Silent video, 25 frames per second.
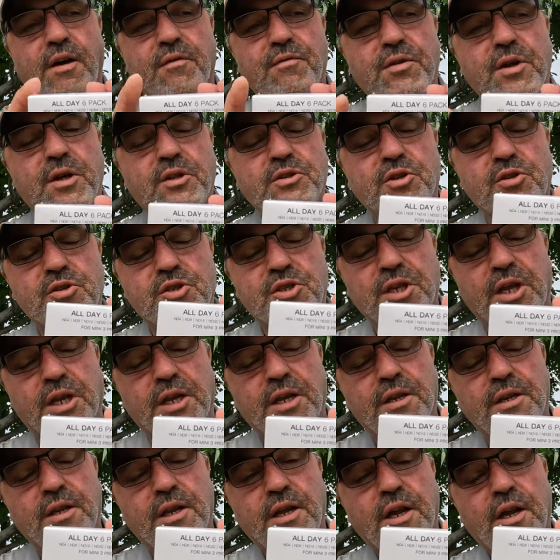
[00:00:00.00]
filters in
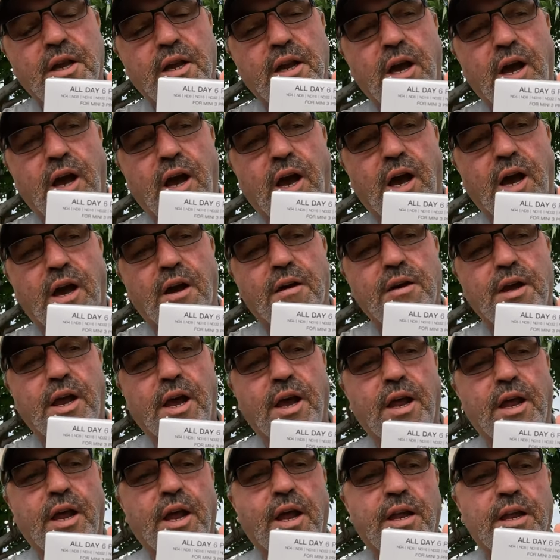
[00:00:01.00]
it,
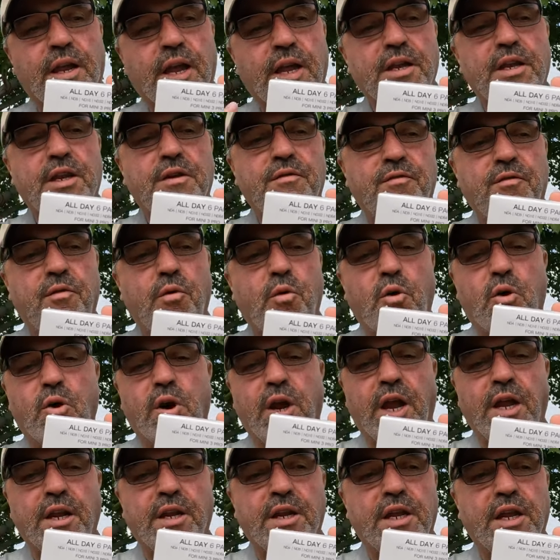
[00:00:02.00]
an
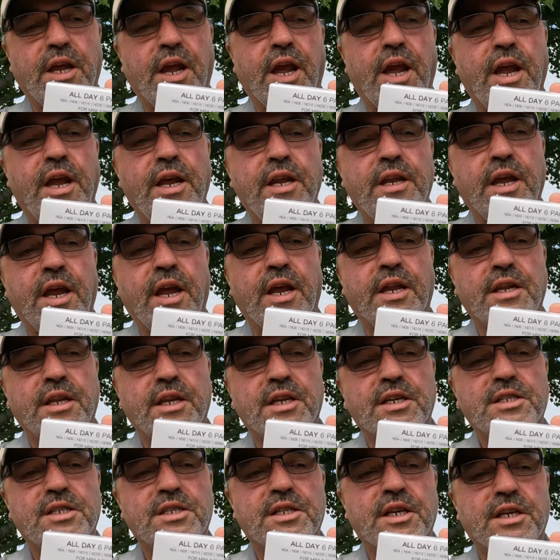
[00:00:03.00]
ND4, ND8,
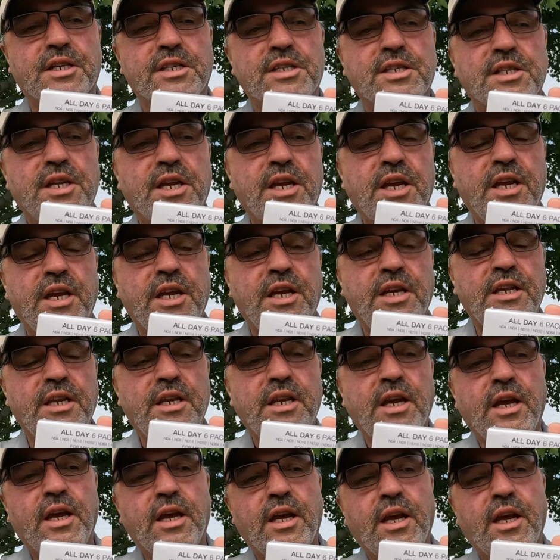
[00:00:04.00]
ND16,